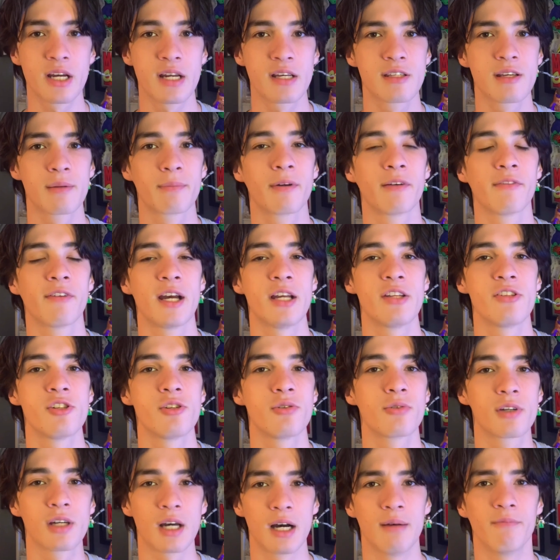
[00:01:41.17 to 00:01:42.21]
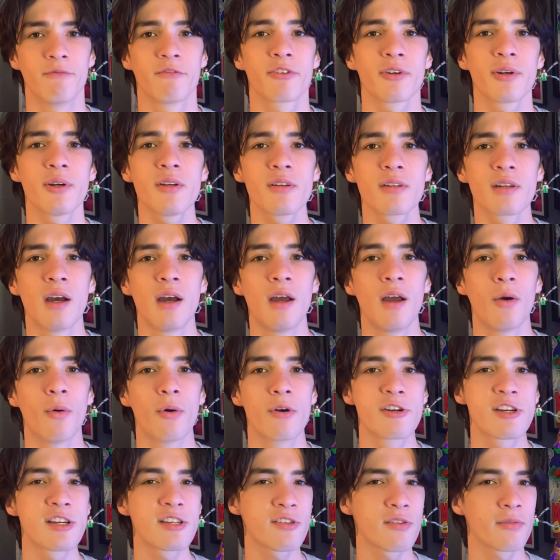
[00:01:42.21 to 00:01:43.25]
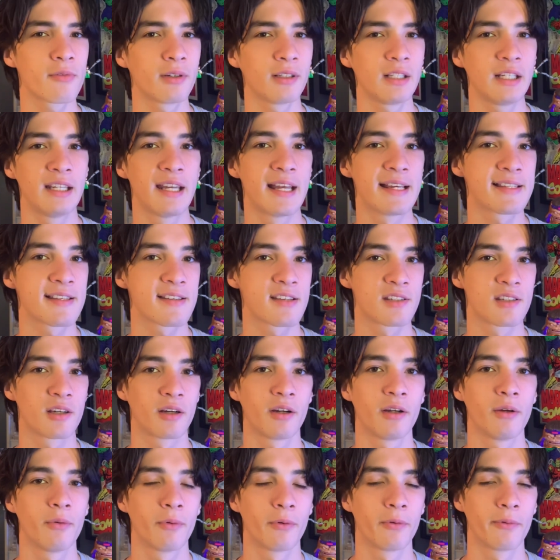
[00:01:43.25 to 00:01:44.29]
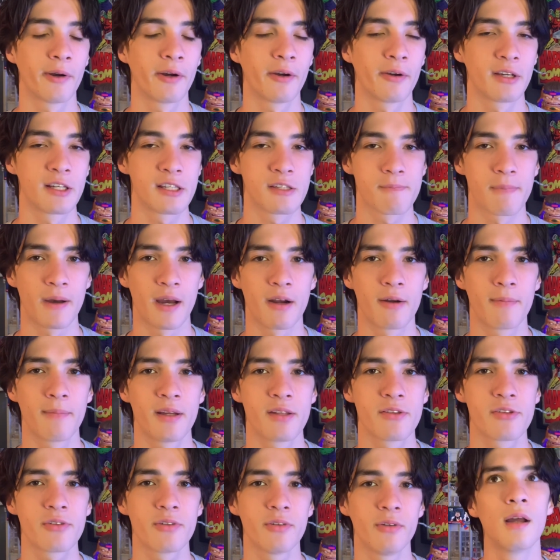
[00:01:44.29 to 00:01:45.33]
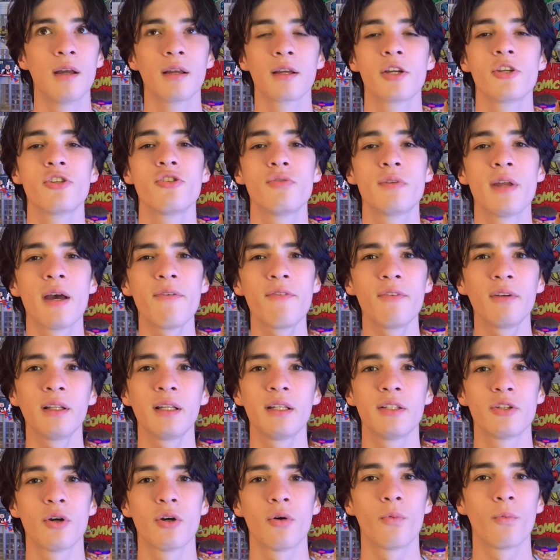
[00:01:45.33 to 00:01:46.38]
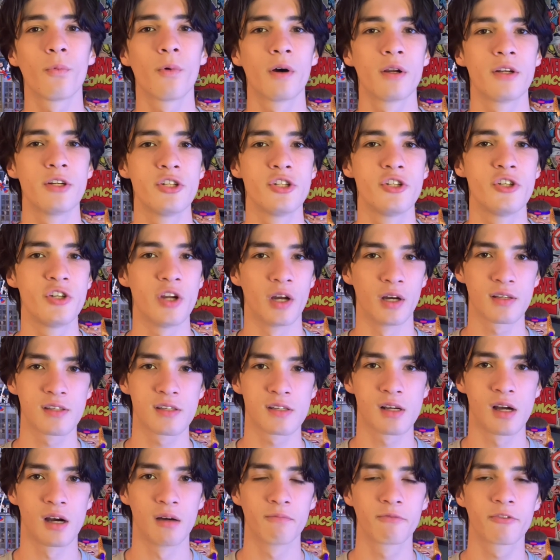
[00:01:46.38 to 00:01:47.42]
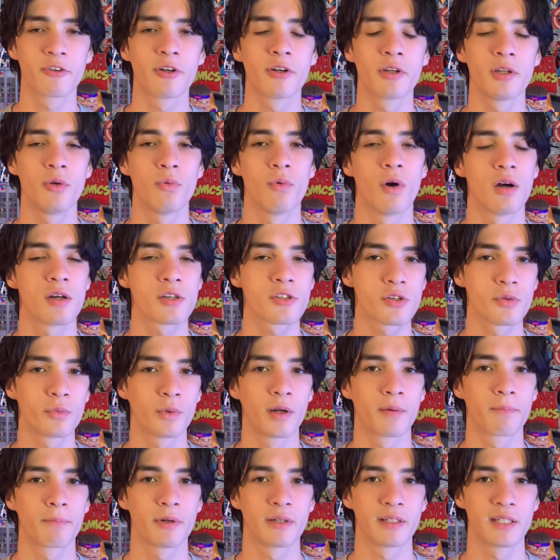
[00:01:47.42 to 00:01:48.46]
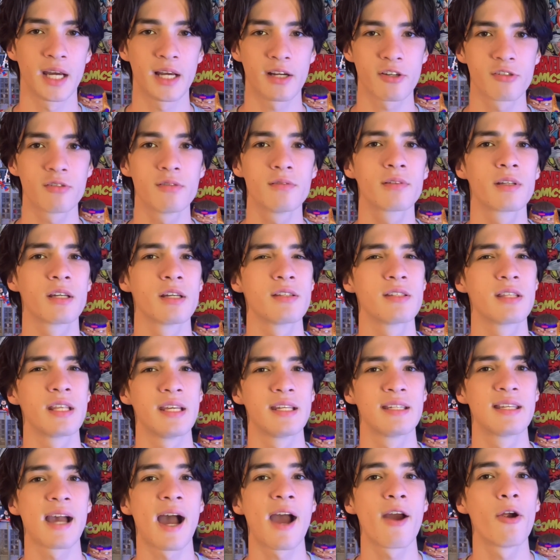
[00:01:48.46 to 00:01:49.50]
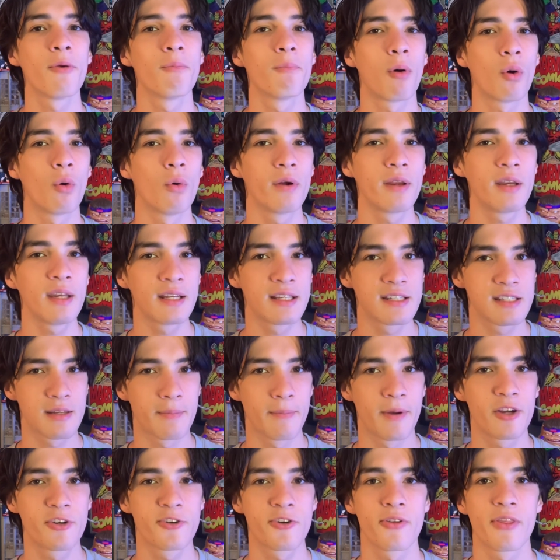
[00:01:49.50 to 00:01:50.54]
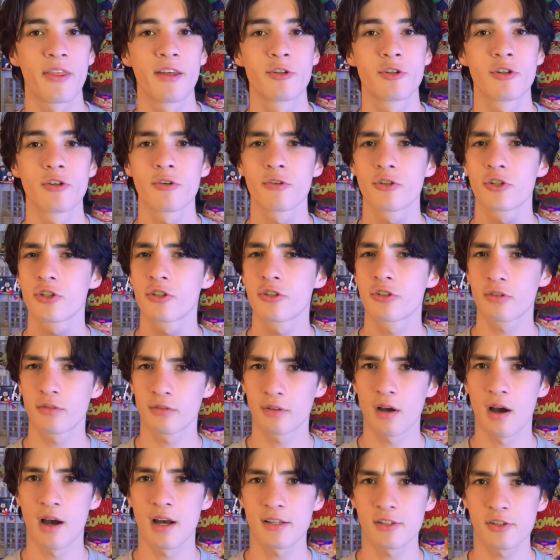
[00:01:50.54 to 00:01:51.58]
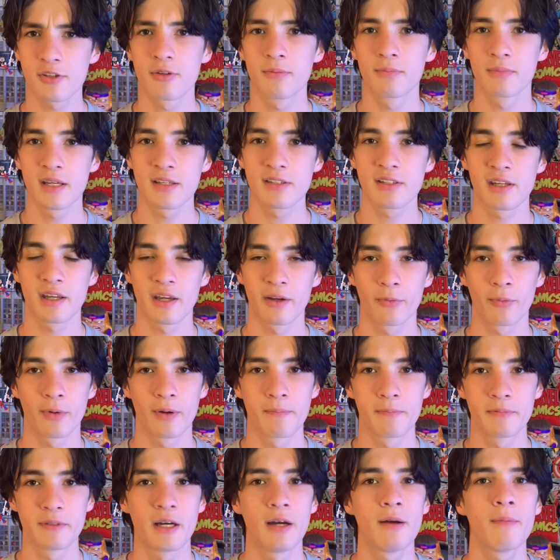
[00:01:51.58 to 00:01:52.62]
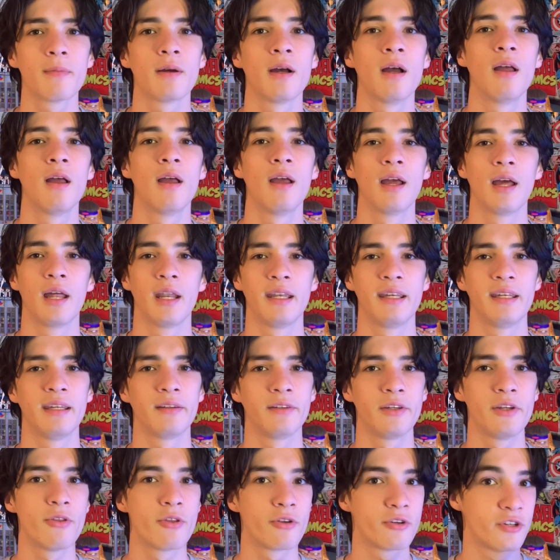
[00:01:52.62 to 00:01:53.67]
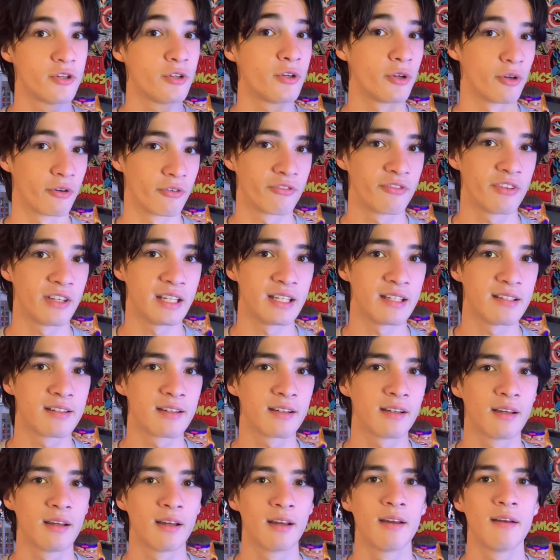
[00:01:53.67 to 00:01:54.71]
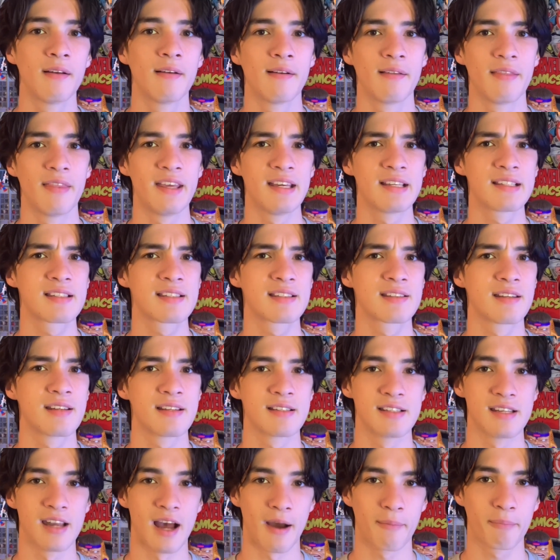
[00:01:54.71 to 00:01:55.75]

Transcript: as it provides you comfort, which isn't really necessary when wearing a Spider-Man suit, because you definitely don't want just comfort, you also want protection, because the entire point is to make sure that your costume doesn't get ripped up, and neither do your feet. This does not